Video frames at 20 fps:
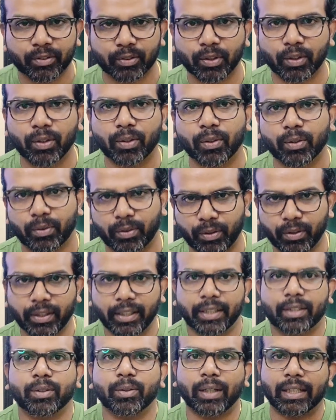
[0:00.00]
So you
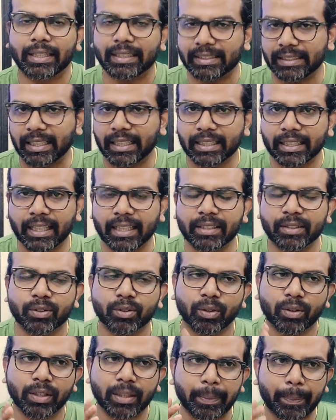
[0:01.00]
need to understand that.
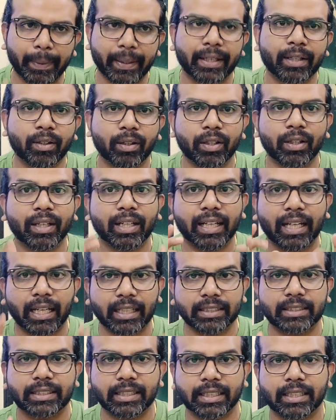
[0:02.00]
So depending on your
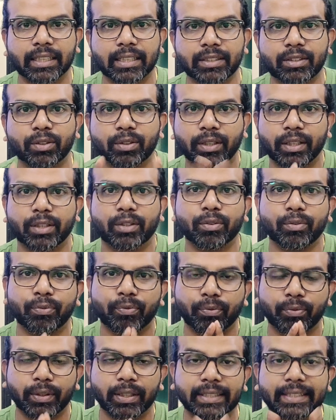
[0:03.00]
glass thickness, you need to
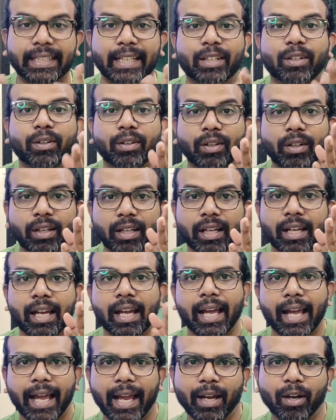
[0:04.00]
decide on your
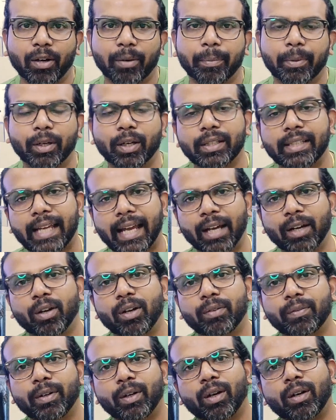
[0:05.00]
Hangon, because
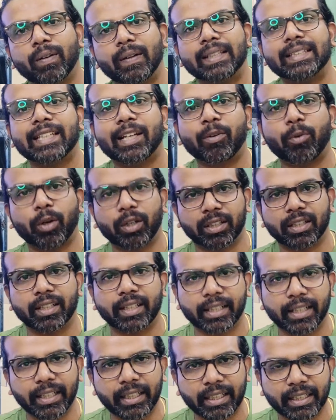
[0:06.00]
Hangon will always have
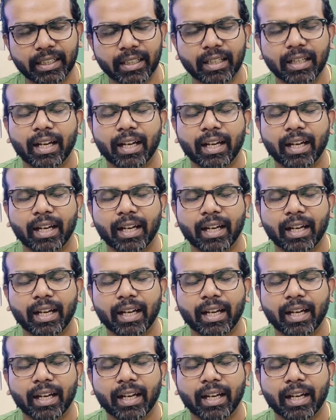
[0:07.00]
water in it,